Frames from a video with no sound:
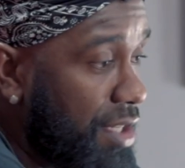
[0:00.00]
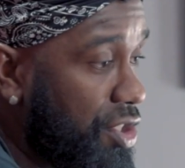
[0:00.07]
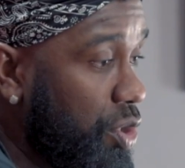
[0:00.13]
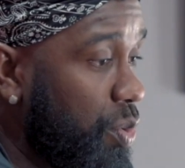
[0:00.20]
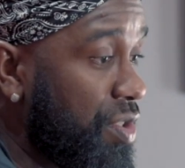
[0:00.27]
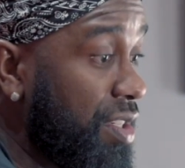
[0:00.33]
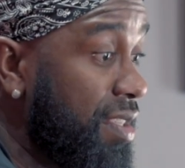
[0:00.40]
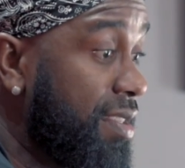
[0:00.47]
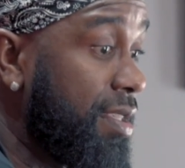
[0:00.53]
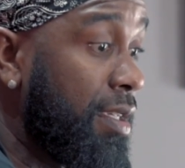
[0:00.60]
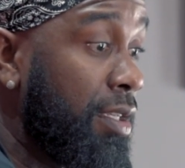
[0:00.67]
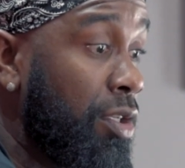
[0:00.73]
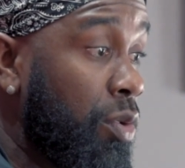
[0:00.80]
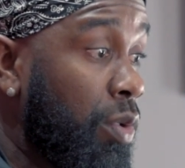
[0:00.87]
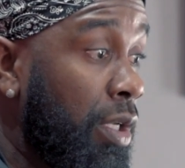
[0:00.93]
And she was just
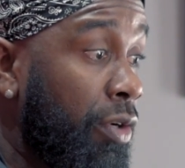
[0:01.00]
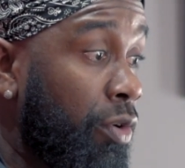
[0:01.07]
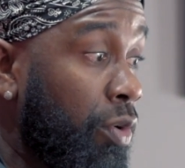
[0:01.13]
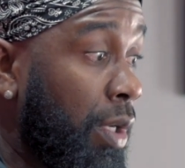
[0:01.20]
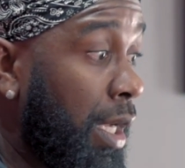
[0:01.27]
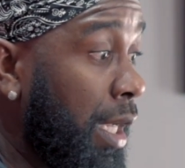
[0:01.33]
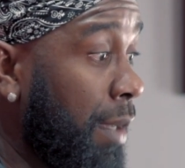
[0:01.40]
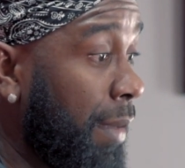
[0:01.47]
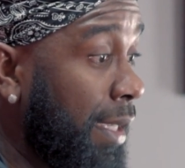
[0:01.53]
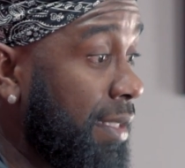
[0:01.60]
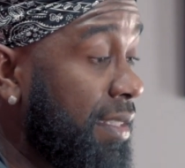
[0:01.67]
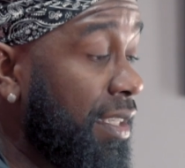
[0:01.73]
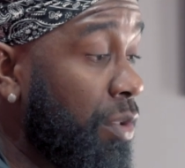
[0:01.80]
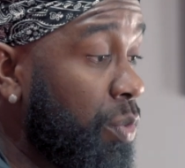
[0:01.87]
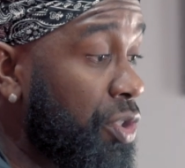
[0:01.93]
saying, you know, Liru, I
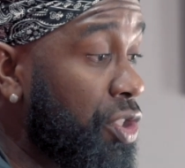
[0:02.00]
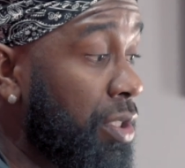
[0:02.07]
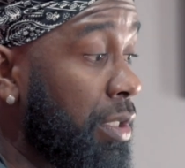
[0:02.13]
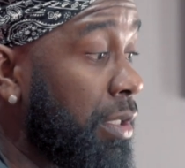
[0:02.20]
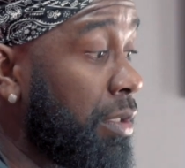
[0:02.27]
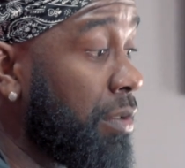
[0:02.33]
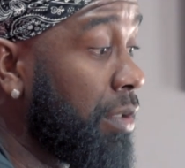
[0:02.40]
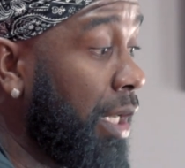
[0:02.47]
think we should